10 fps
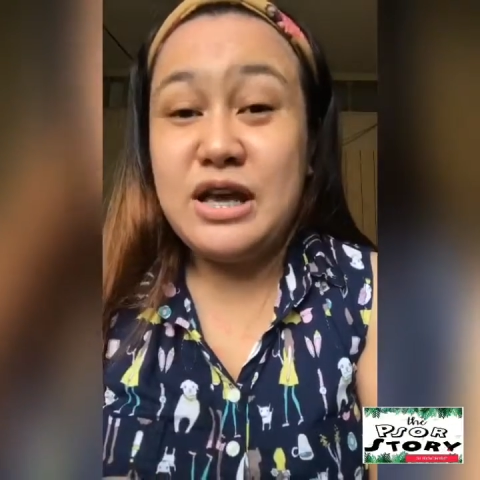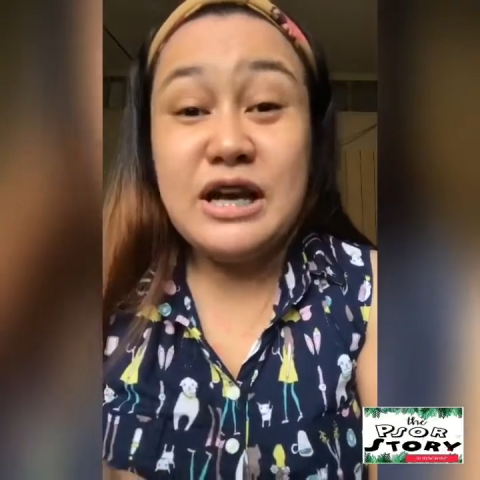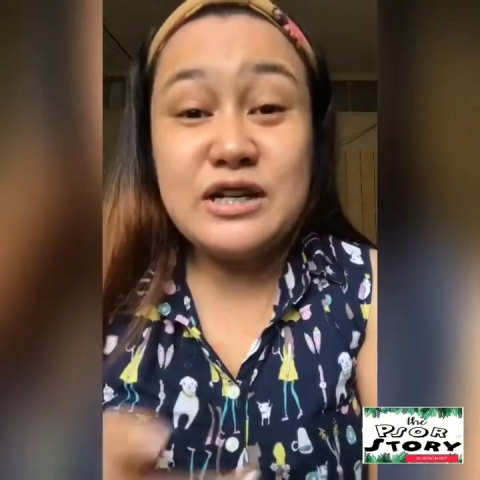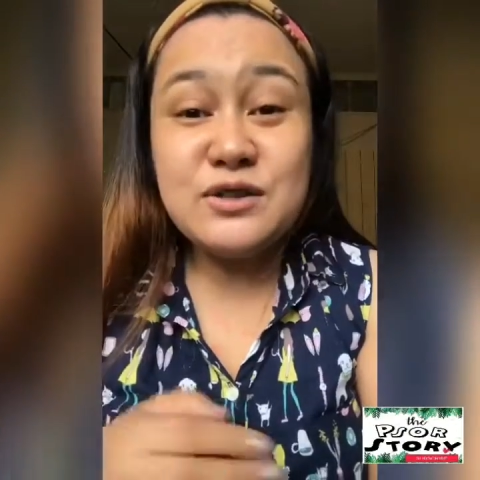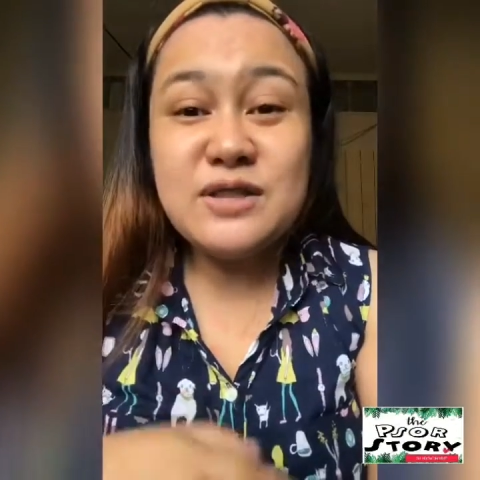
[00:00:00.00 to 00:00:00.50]

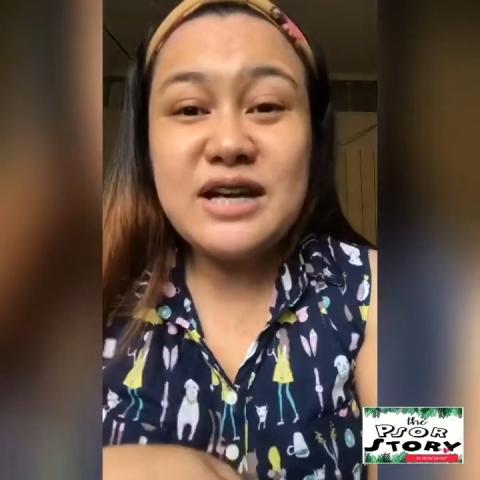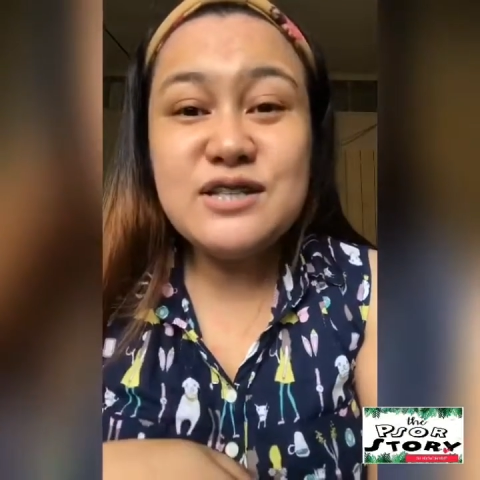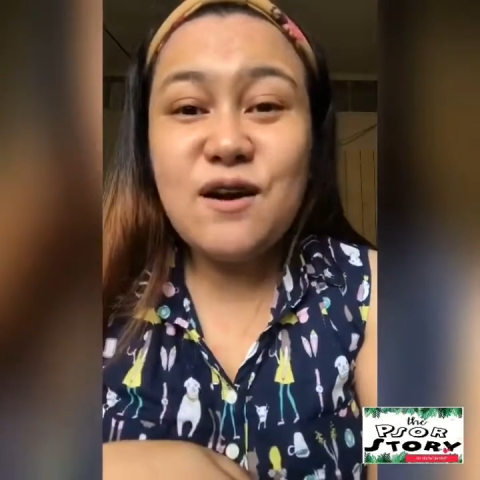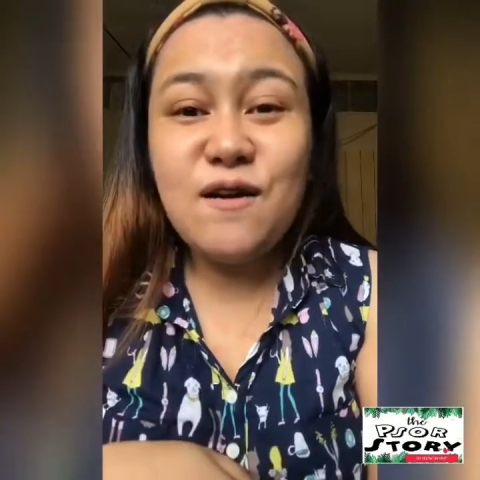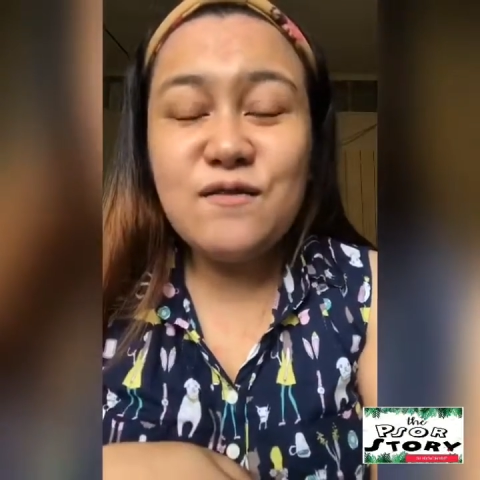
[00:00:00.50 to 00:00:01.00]
So that's
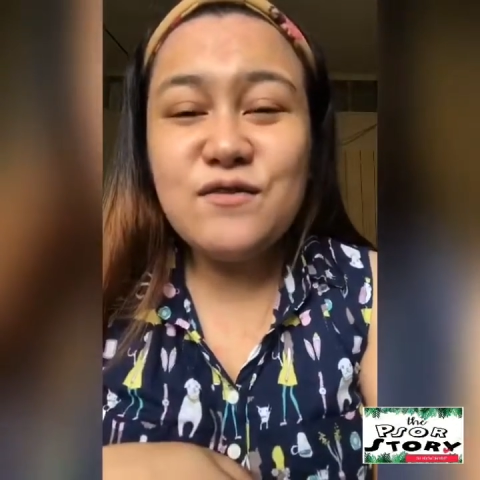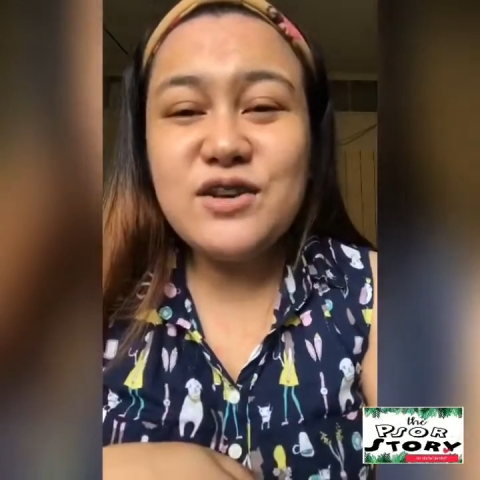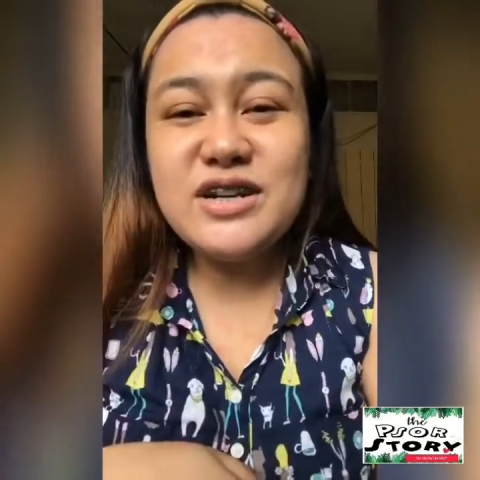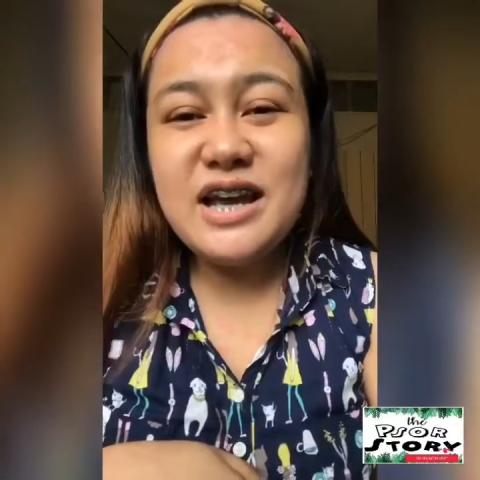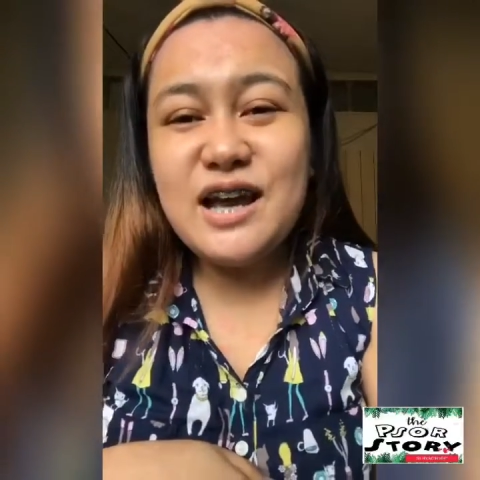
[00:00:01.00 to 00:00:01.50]
all for
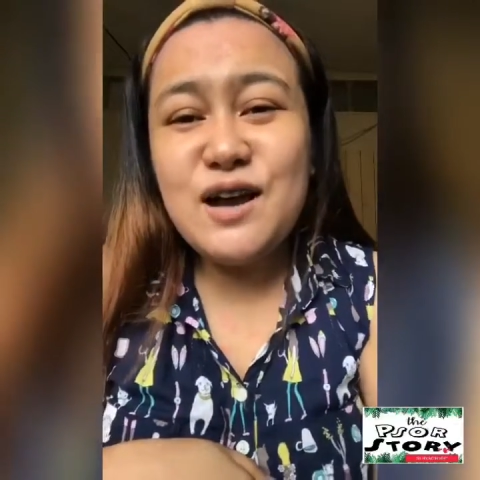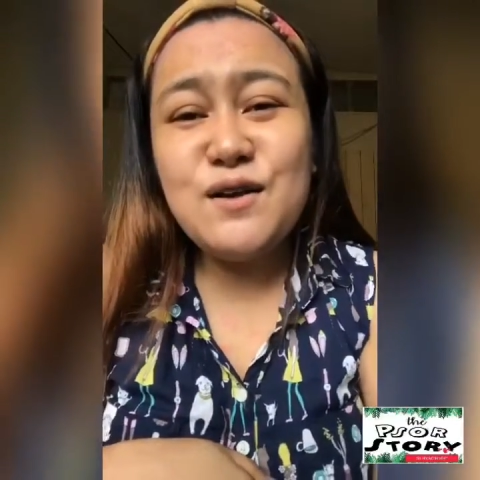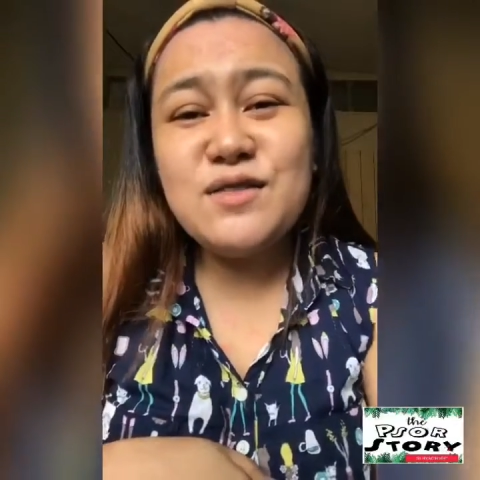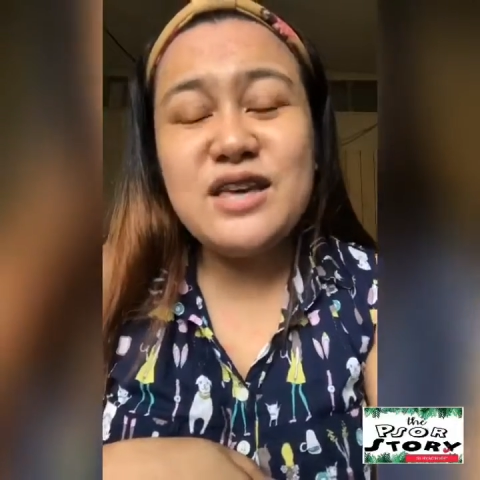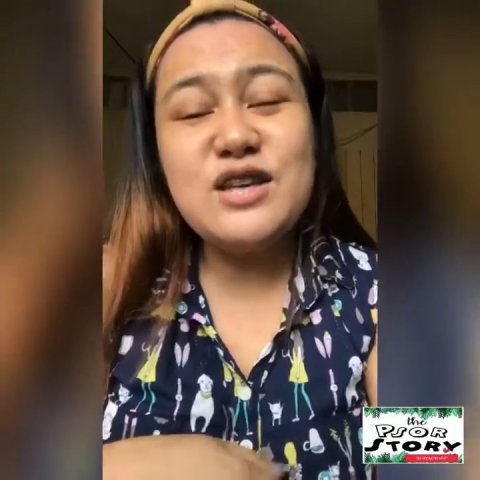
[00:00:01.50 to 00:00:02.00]
now.
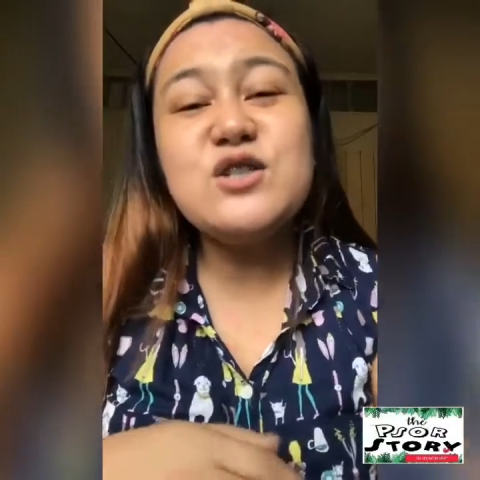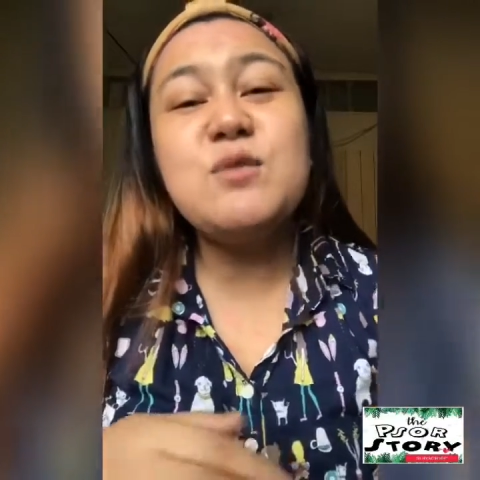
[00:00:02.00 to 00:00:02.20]
Thank you so